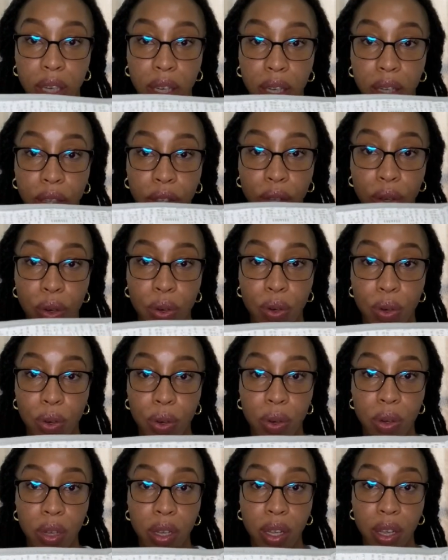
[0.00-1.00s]

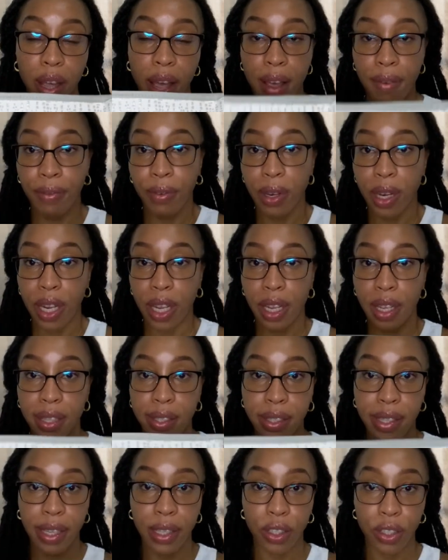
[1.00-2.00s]
your everyday
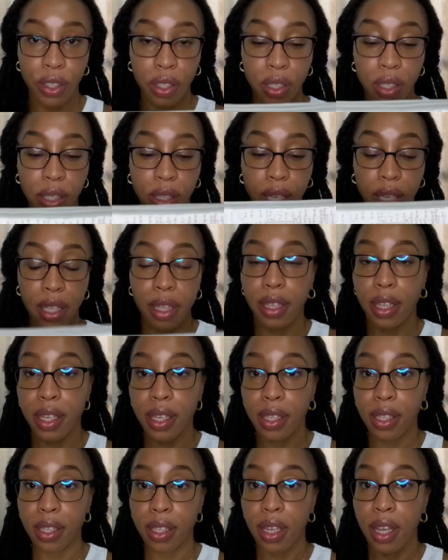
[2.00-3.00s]
essentials in
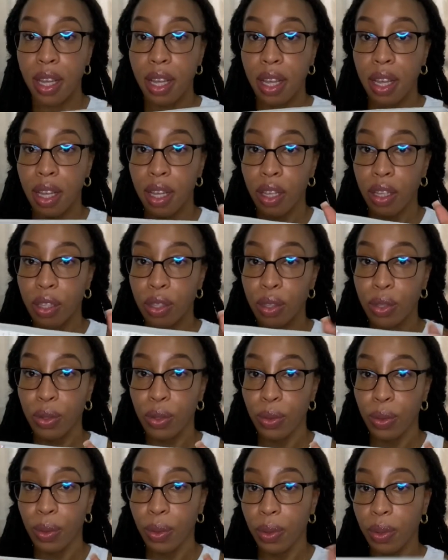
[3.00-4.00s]
this
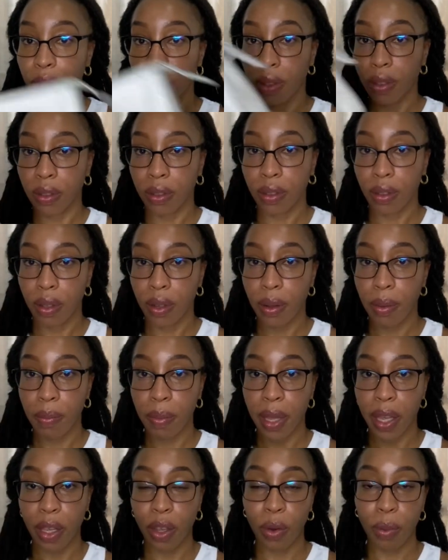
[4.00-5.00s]
to
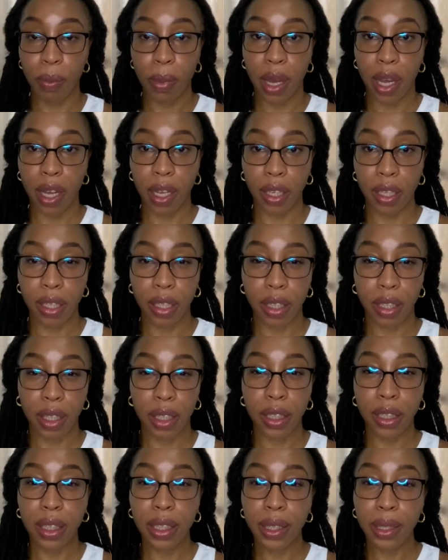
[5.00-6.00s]
make your bag look a
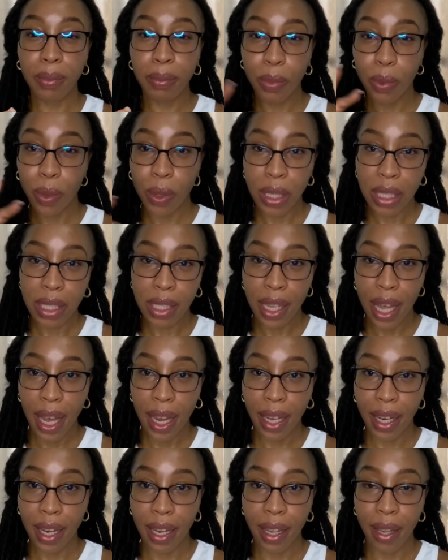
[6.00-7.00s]
little more
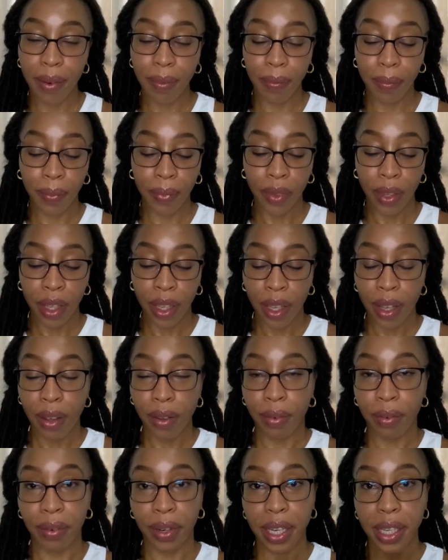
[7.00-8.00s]
tidy
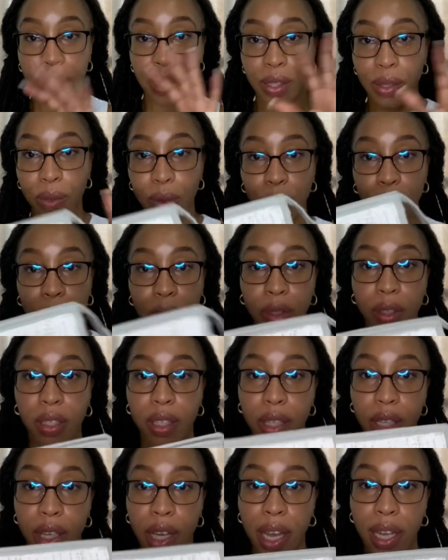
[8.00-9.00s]
right so
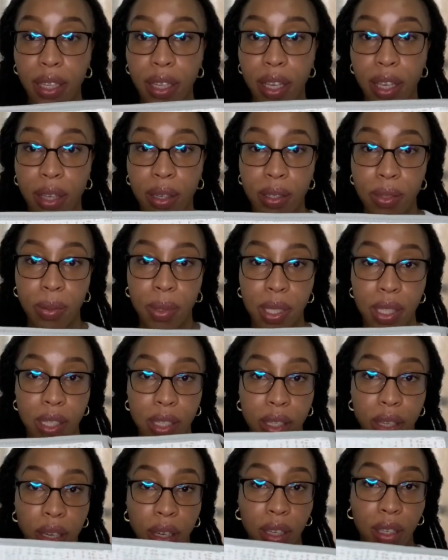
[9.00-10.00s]
i think this was
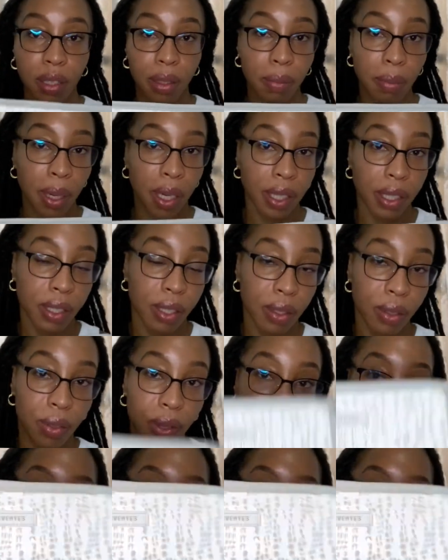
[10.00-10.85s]
a good buy so